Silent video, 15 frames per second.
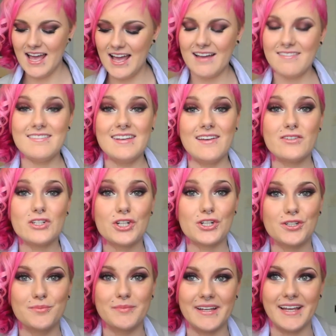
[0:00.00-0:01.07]
have never
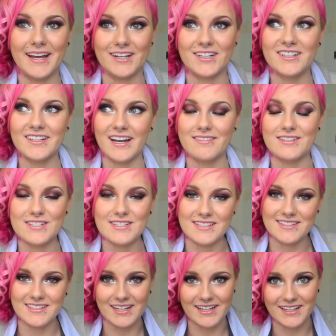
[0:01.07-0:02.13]
curled my hair ever
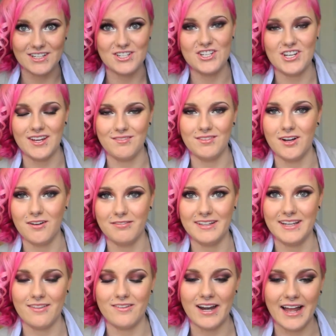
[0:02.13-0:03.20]
since I shaved off
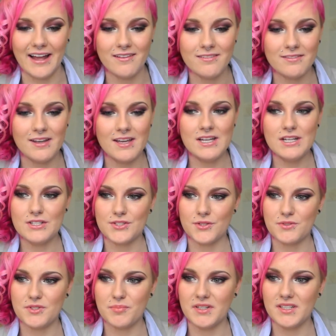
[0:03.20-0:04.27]
the other half,
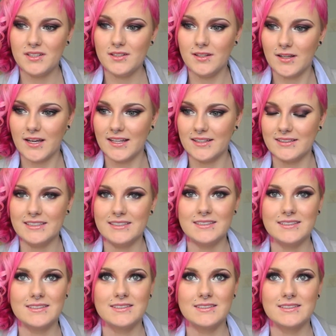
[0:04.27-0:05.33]
so it's been at
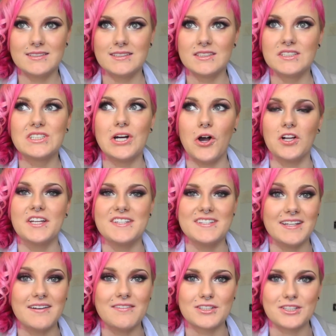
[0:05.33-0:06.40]
least since
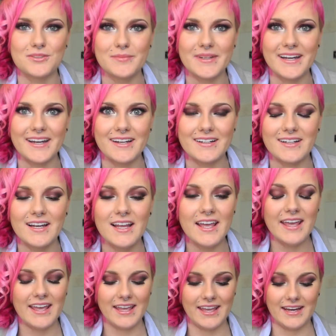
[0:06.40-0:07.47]
August that I've curled my hair,
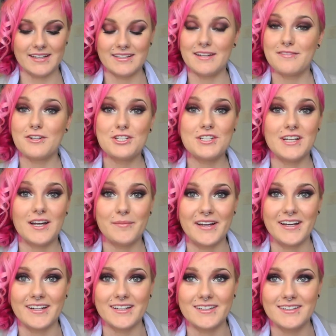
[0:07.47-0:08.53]
and I freshly dyed
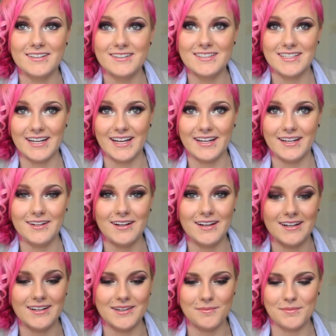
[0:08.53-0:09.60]
my hair today.
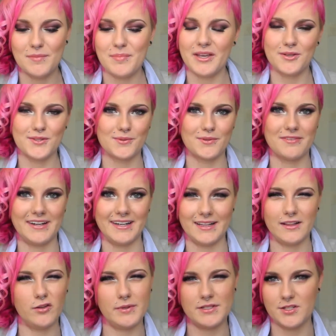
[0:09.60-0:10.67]
Um, the pinks were fading
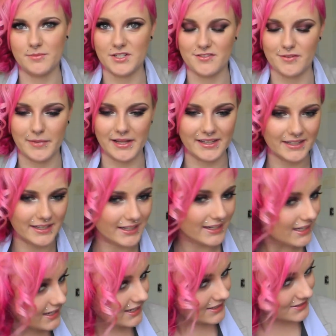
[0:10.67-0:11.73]
a little bit too much for my liking,
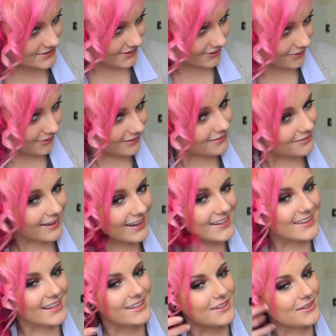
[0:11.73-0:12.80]
so the
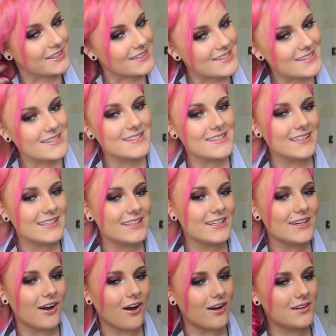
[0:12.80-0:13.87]
fact that you can
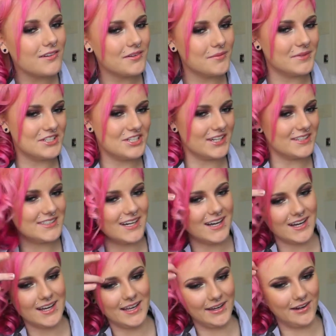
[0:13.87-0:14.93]
see all of the
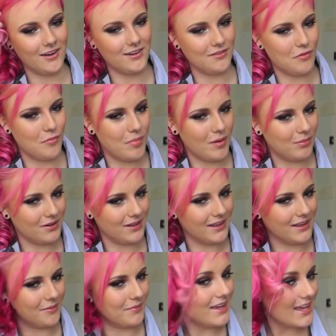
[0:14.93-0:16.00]
magenta and all of the
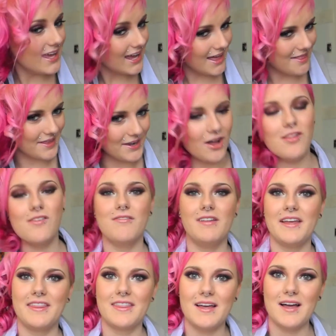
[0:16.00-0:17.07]
bubblegum and then all of
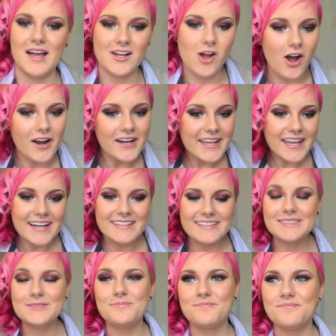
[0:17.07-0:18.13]
like the cotton
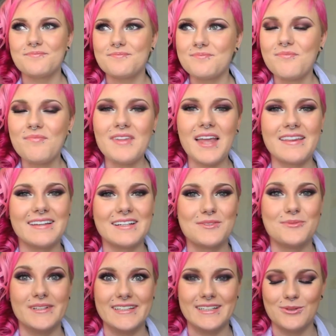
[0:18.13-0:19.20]
candy, I think
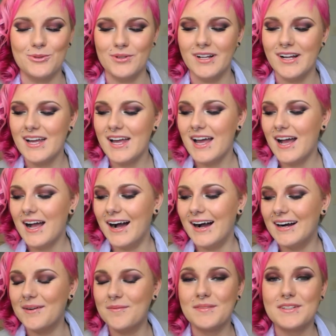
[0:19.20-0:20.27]
is really cool.
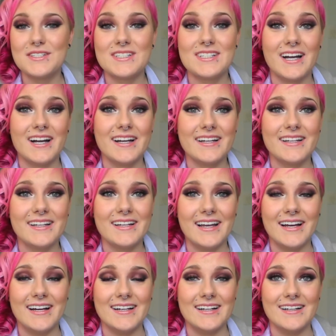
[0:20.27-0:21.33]
Um, to tie
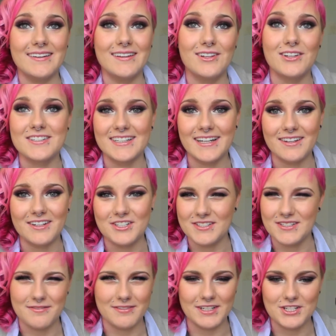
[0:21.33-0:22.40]
uh, the look together,
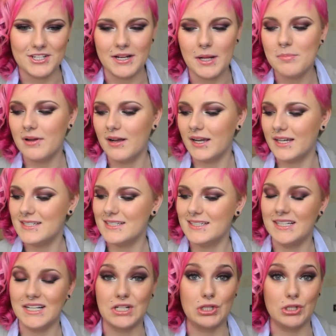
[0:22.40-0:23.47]
just to finish it up, I
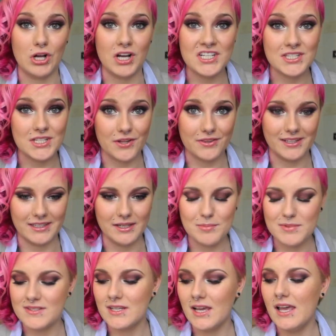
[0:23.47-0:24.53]
did a gloss on the
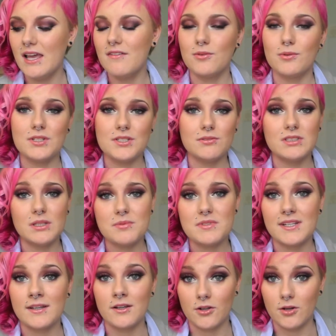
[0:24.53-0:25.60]
lips. If you want to do a
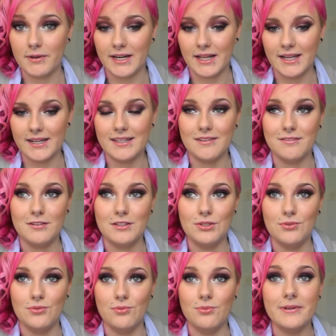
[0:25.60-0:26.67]
lipstick, go right ahead. If
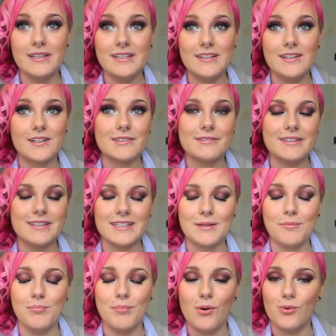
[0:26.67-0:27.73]
you really are
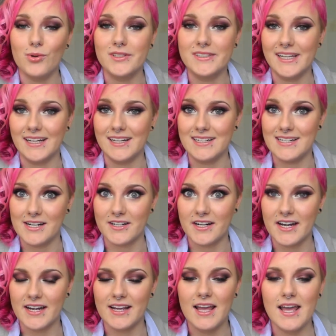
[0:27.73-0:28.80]
feeling bold and
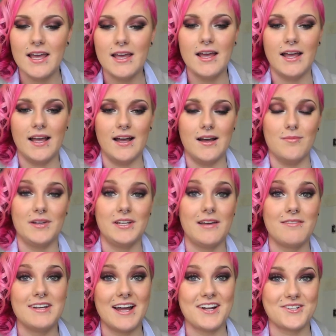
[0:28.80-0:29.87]
daring um, and
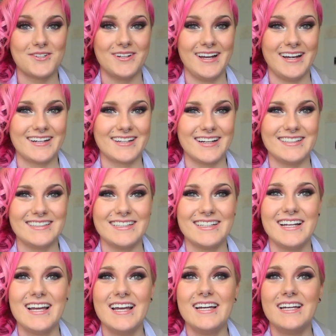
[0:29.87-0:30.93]
have a natural hair
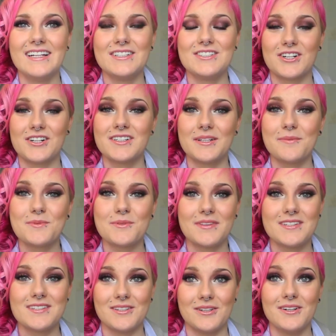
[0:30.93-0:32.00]
color, dark lips with
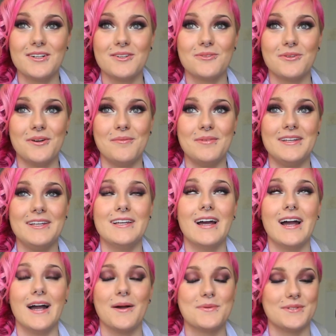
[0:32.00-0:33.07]
this look would be
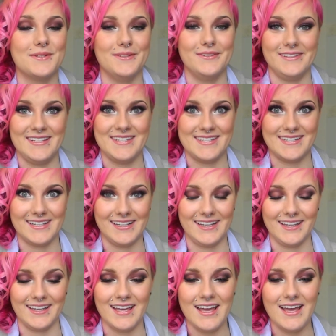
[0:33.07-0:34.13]
absolutely
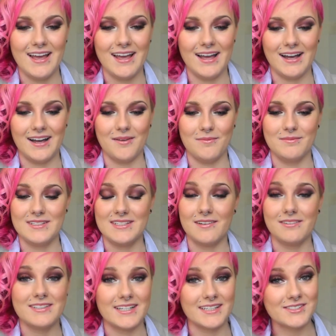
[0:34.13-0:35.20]
stunning. Um, it
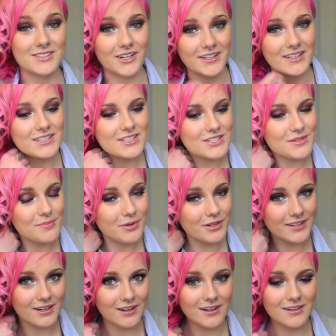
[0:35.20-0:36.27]
definitely takes courage to
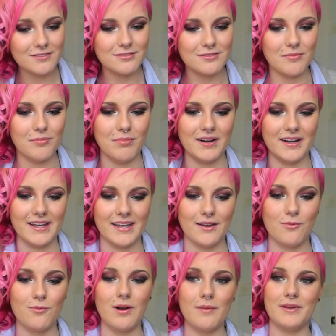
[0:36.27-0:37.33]
pull it off,
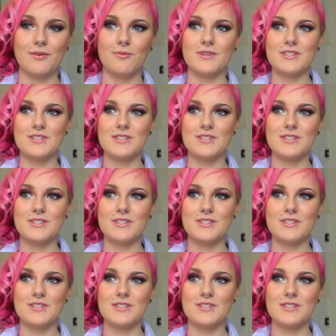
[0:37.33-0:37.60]
but I mean,